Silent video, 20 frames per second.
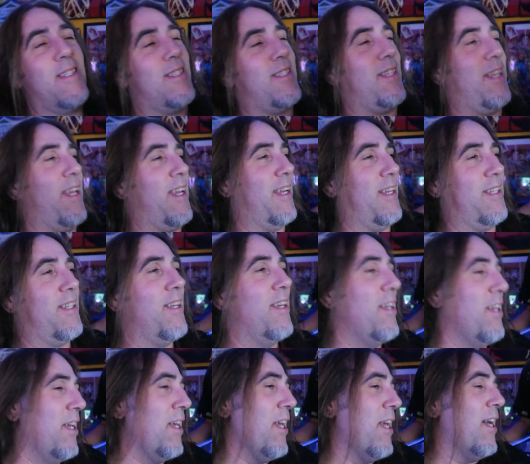see it.
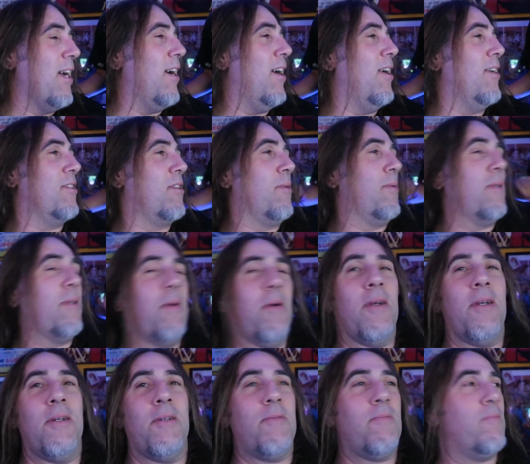Is uh, it so,
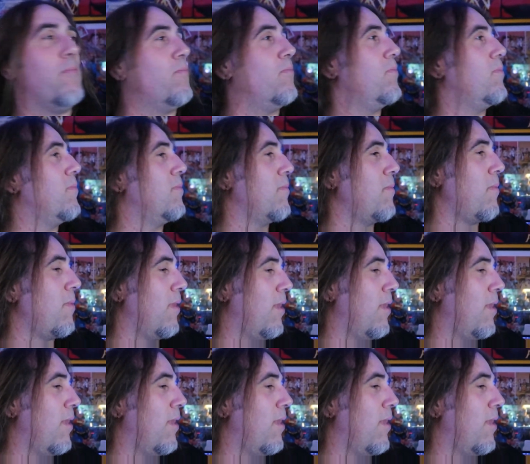Spawn like?